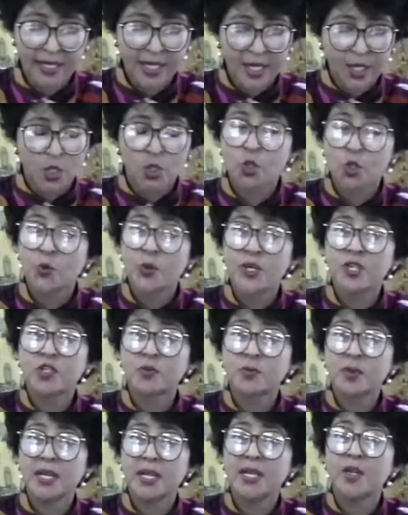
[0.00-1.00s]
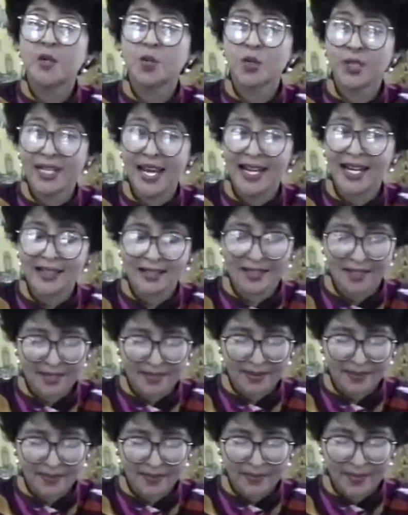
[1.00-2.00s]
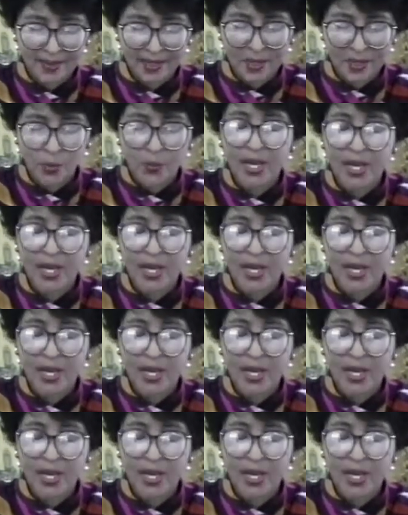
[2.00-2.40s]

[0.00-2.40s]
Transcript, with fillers: hand to wish me good night.